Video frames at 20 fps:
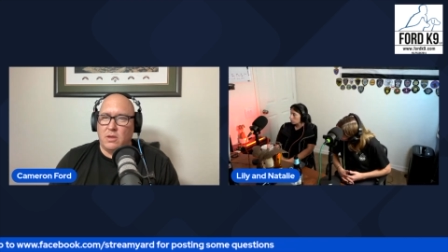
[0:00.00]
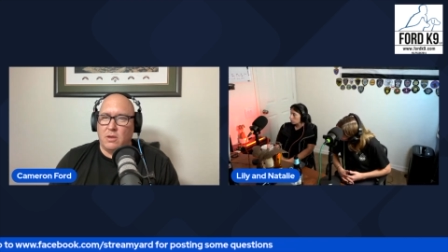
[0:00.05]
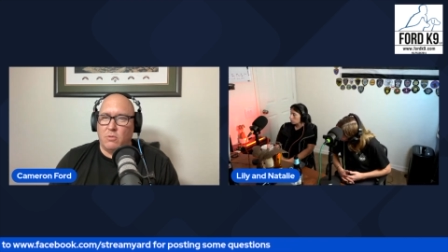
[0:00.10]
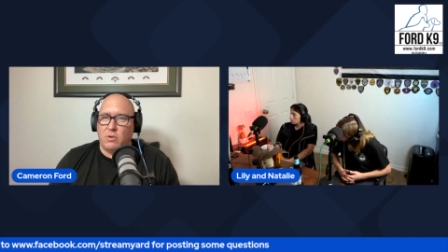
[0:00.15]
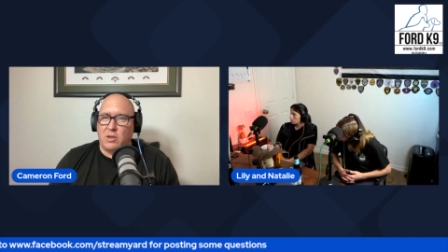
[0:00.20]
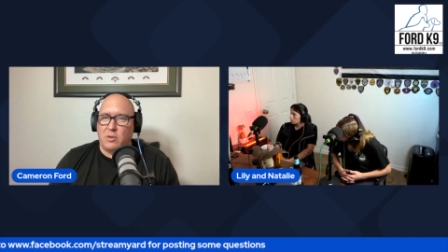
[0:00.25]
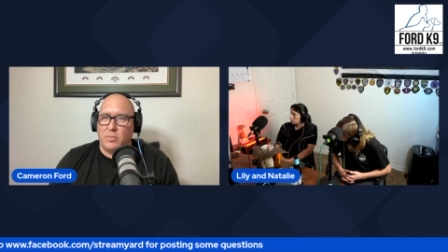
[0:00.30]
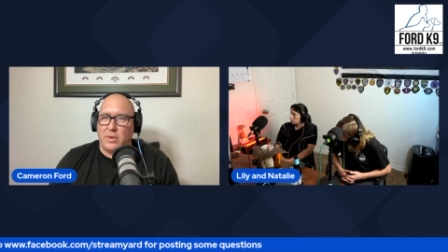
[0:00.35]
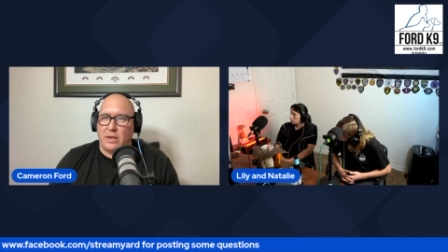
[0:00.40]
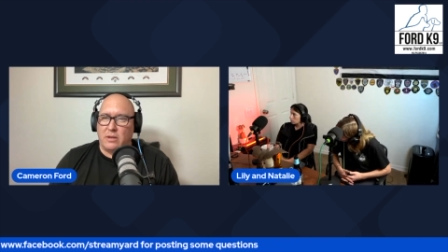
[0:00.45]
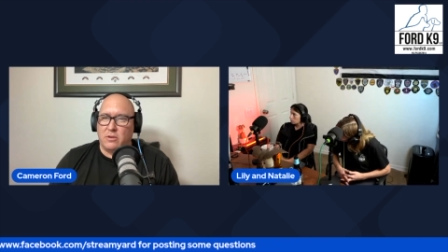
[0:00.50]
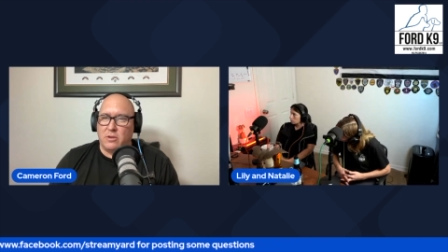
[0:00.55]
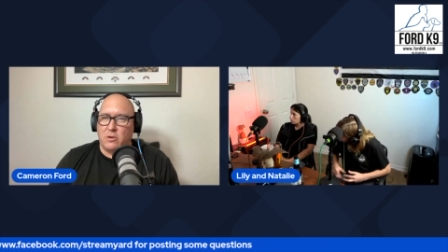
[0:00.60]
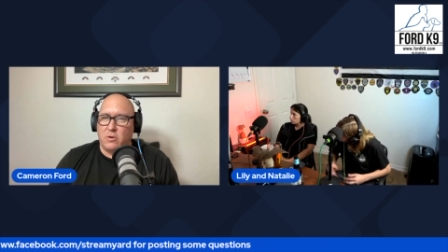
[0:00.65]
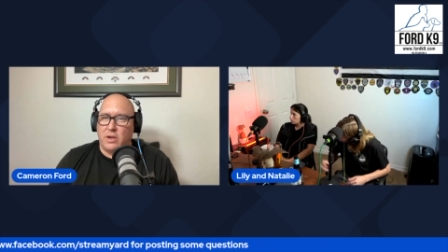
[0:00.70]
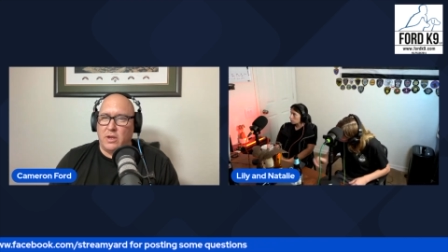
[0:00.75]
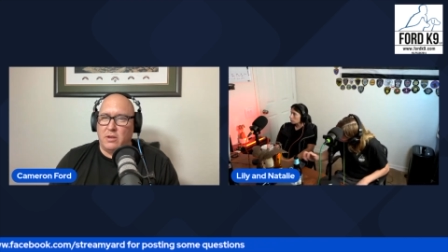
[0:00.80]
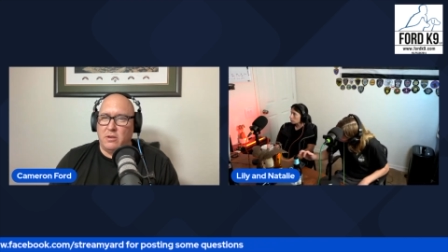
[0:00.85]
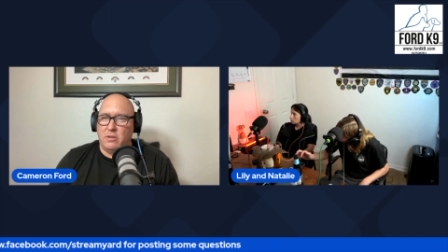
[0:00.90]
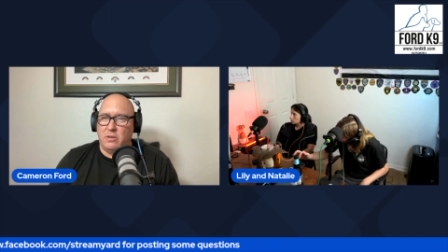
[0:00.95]
Yeah, we'll come back to it.
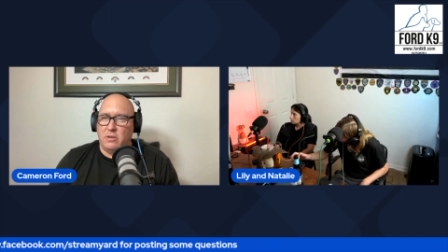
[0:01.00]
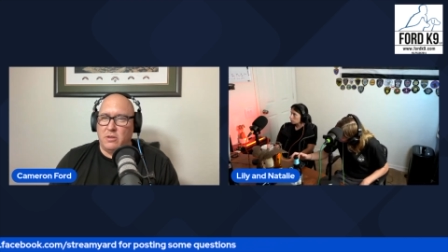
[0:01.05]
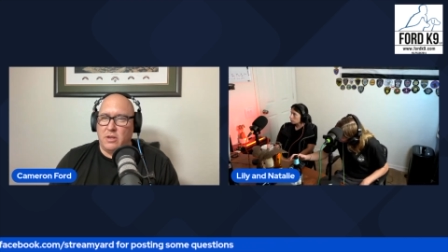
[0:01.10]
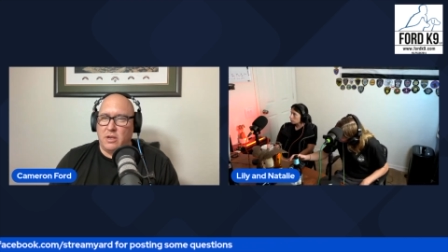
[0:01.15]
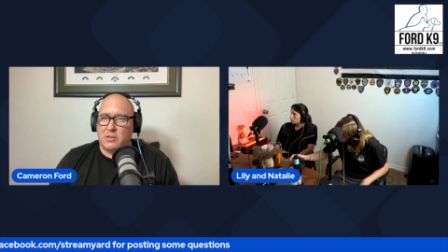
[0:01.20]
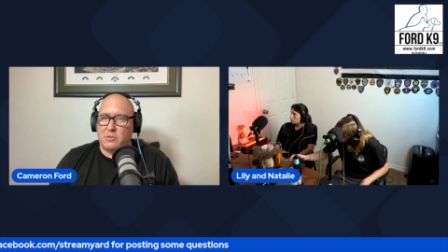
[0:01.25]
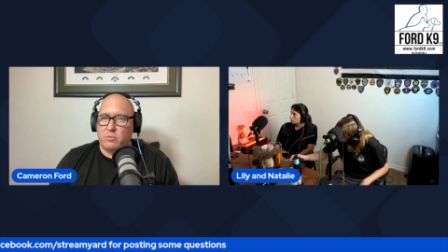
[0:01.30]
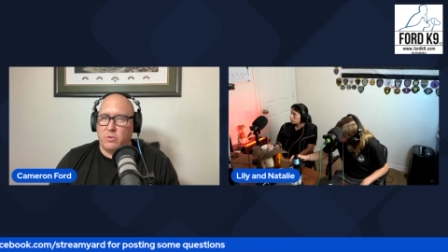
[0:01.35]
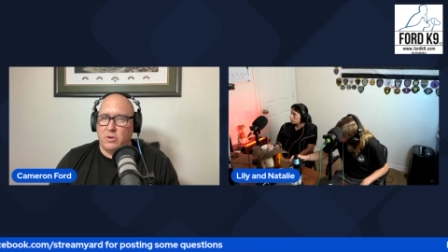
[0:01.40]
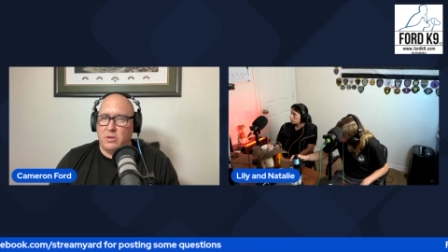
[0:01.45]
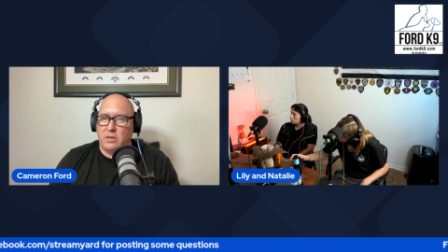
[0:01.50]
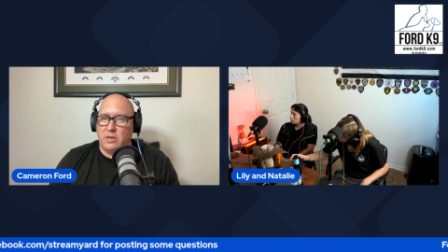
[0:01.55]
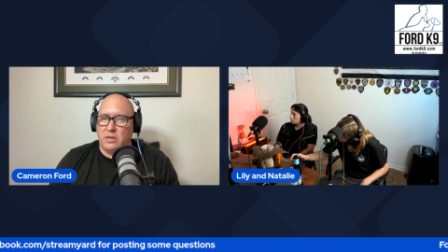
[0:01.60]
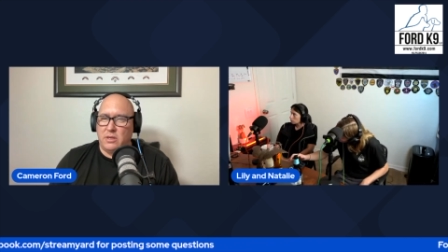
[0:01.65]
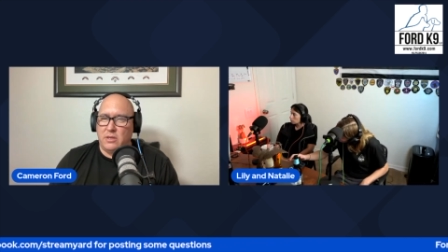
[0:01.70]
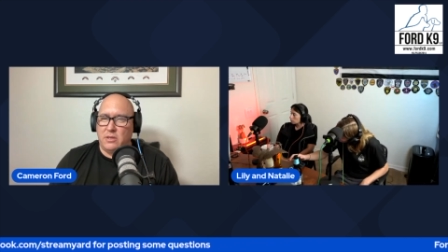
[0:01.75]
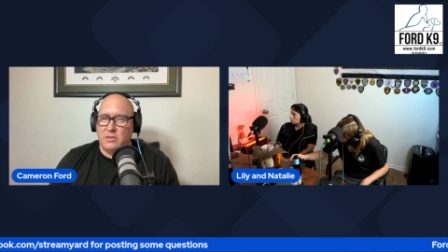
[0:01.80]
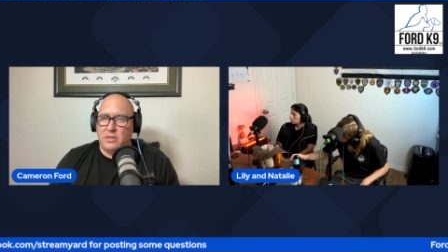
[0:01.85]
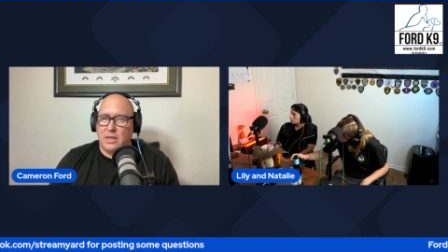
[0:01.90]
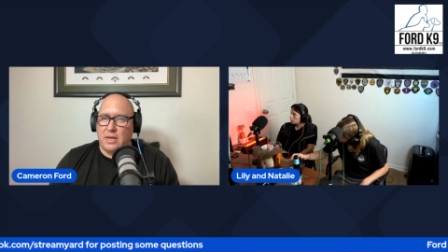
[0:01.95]
Go ahead. And the next one
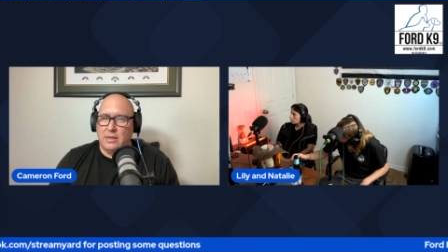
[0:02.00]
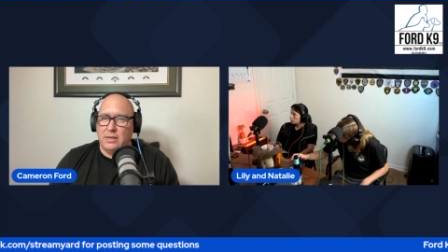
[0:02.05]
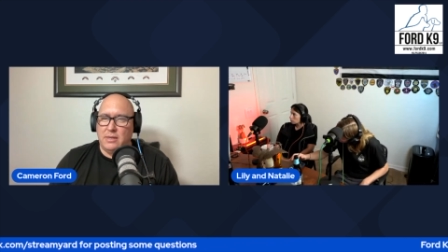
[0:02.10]
is,